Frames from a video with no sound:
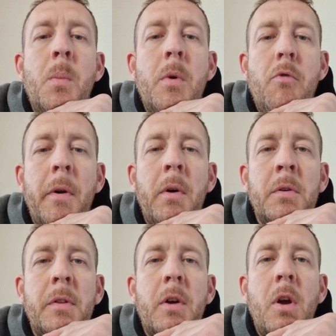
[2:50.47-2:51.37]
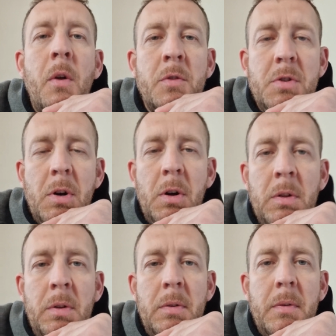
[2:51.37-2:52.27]
we run it under the
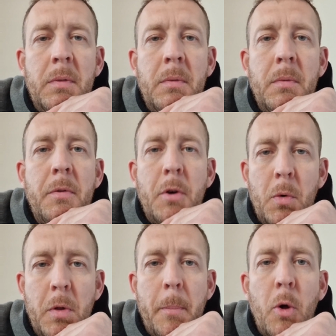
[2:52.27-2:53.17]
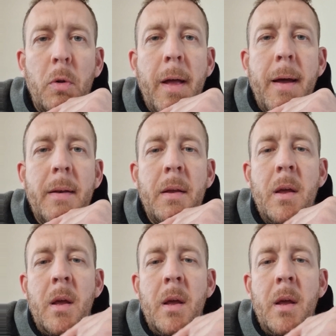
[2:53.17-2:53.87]
console, through the bulkhead,